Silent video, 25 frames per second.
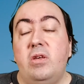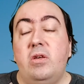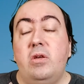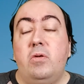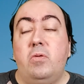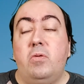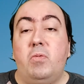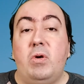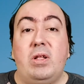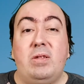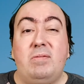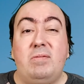
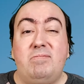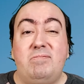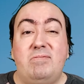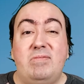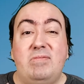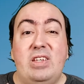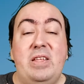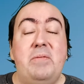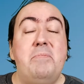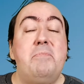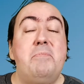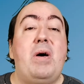Well,
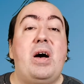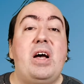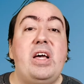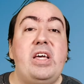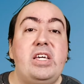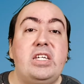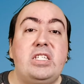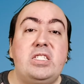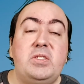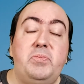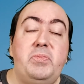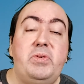in my
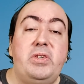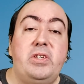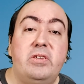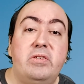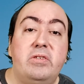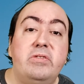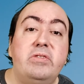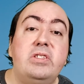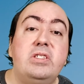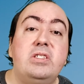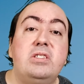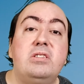
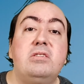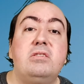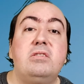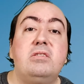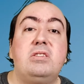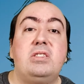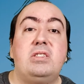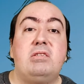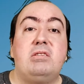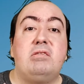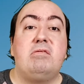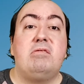
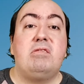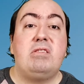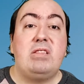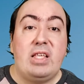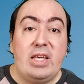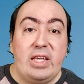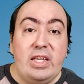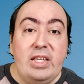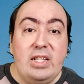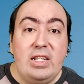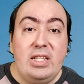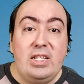experience
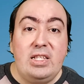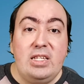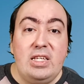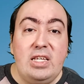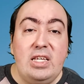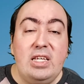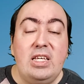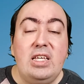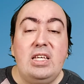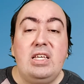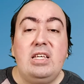lately,